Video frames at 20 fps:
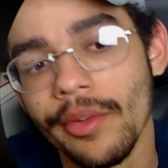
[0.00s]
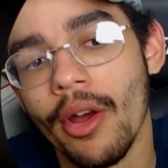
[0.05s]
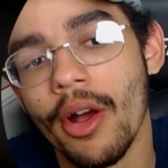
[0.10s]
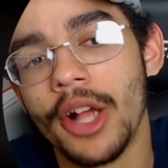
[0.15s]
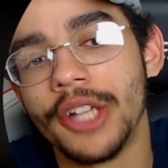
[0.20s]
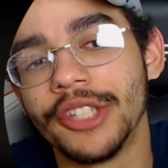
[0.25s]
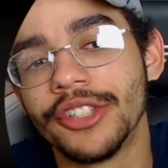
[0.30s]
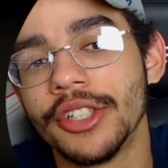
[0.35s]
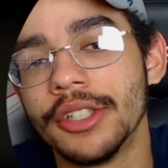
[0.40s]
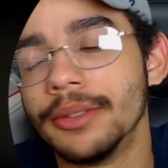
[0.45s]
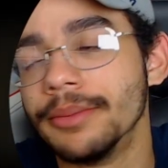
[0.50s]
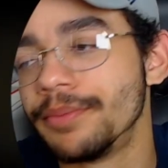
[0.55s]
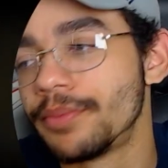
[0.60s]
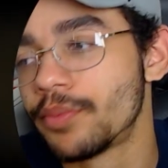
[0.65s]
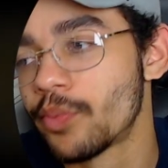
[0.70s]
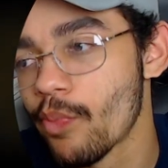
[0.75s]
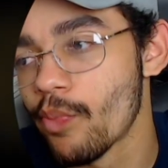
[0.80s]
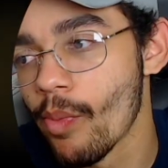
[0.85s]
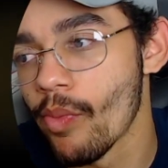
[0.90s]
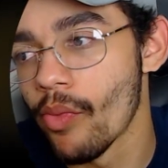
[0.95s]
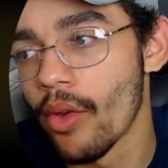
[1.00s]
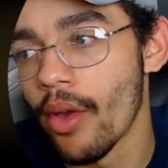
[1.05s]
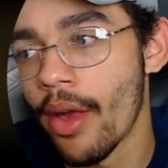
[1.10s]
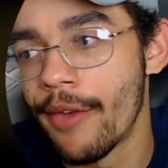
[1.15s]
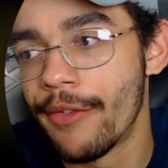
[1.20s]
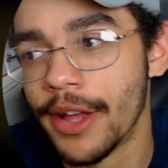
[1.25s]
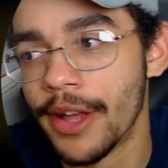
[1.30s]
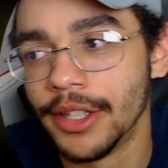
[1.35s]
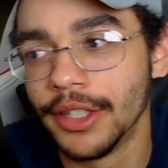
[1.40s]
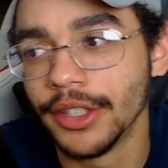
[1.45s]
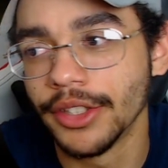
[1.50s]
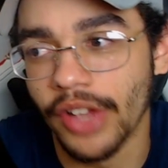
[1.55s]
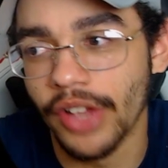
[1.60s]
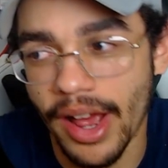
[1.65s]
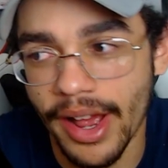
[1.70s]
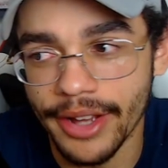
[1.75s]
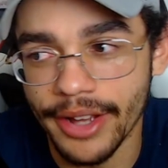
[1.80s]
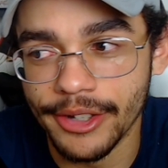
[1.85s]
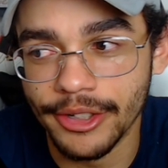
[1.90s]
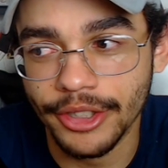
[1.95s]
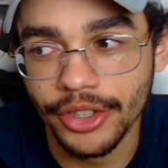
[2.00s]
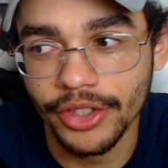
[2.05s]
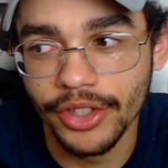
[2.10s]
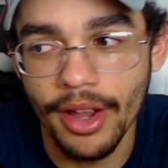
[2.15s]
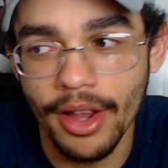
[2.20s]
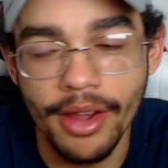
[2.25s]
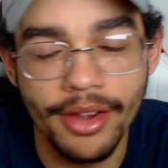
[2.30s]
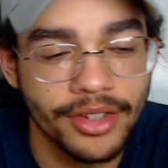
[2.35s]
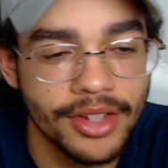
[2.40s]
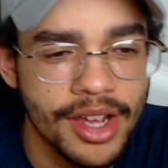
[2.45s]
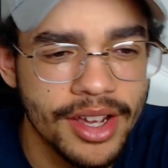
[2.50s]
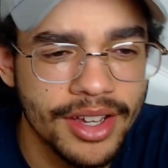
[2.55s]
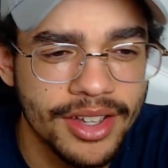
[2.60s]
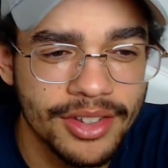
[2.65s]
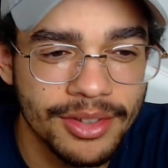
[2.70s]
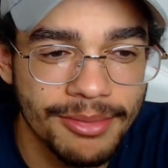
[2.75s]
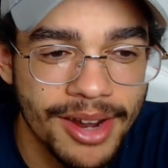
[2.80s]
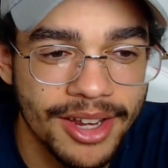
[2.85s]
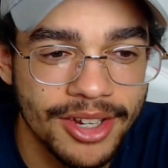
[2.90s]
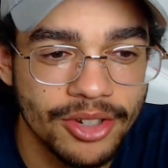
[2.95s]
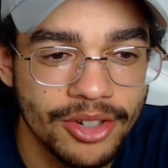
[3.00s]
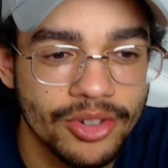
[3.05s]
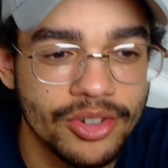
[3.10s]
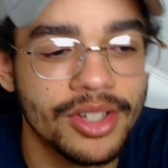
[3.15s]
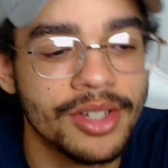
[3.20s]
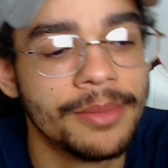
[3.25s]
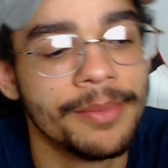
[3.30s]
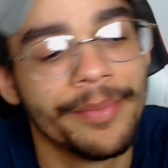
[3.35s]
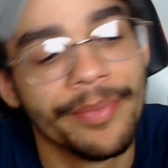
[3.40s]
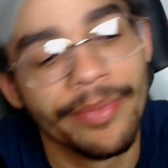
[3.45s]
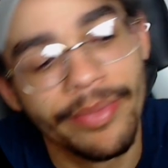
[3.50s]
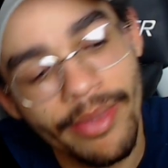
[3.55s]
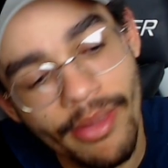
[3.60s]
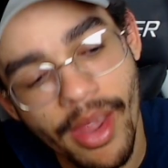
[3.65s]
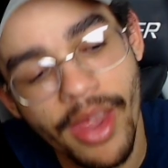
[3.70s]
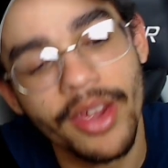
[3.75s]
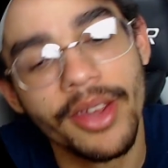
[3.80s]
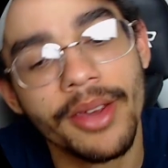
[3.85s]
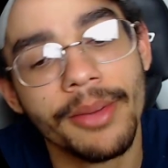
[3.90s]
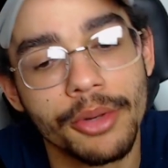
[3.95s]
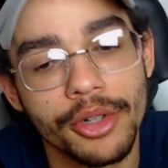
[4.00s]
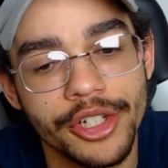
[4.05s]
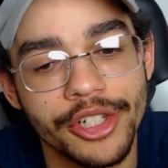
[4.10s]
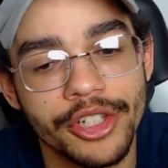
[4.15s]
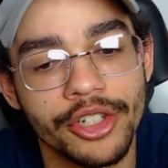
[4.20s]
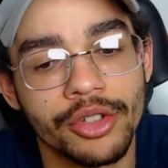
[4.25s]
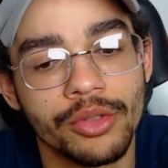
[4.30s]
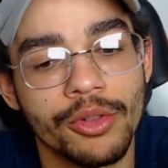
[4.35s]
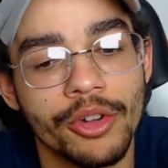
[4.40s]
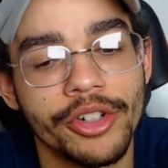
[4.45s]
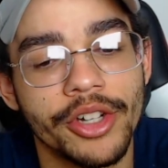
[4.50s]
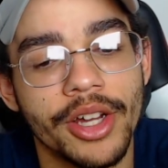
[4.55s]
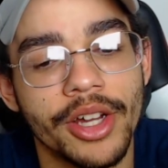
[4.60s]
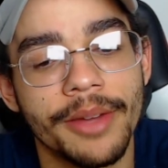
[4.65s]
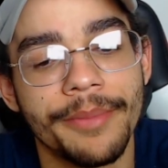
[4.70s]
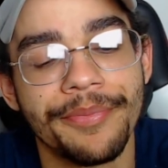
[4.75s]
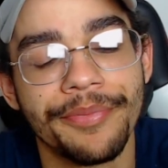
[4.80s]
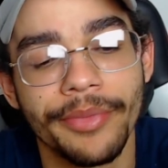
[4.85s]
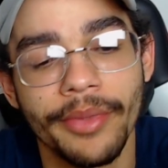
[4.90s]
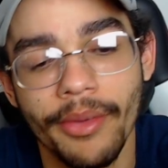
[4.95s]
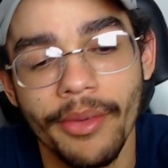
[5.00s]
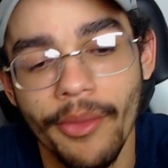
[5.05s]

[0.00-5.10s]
Also, if I look tired or something, it's not because I'm not interested. Your boy just woke up.